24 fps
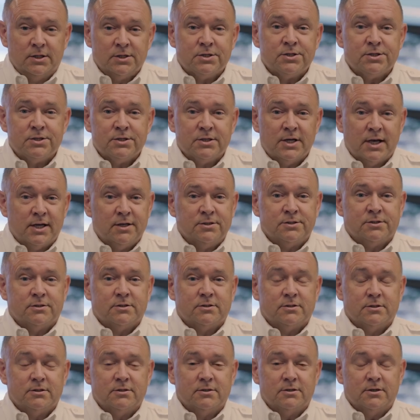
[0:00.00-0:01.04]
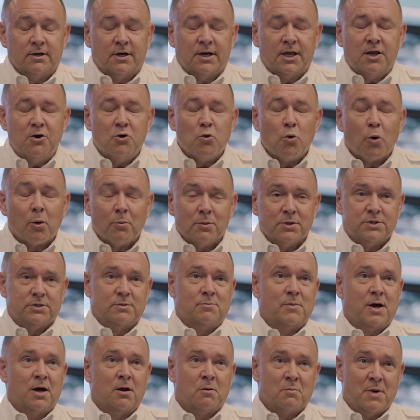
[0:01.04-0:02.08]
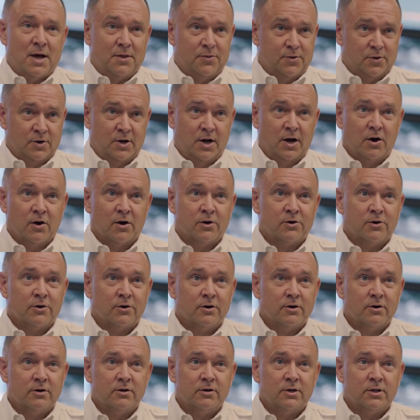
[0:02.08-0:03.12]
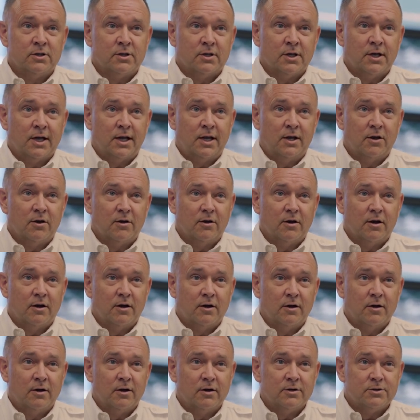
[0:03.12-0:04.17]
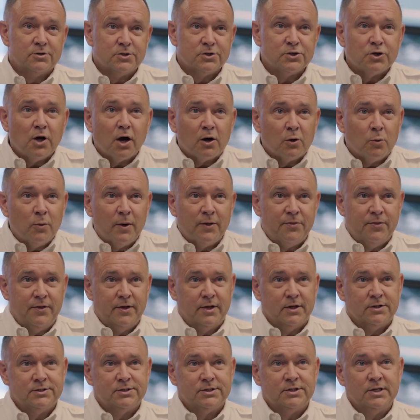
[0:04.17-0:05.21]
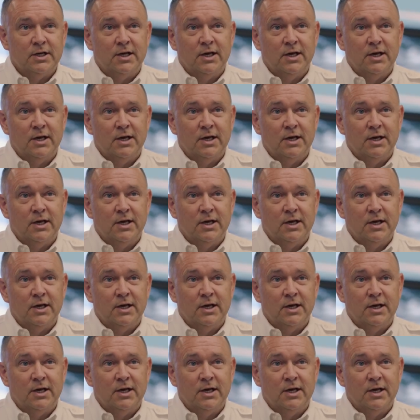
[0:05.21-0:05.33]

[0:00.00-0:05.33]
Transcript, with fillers: This says an enormous amount about their character, that they uh, stuck with this.